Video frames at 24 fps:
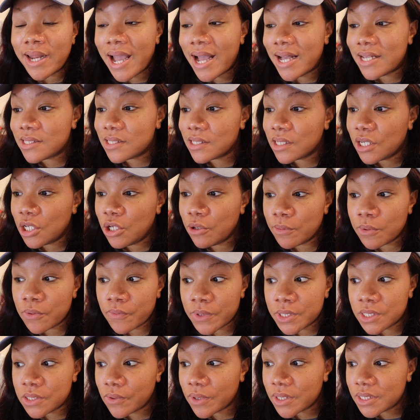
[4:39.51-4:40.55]
as a human
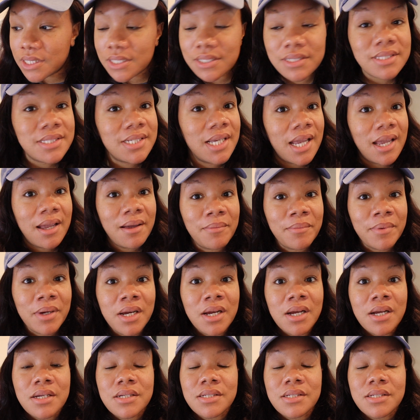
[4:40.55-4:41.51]
resources team.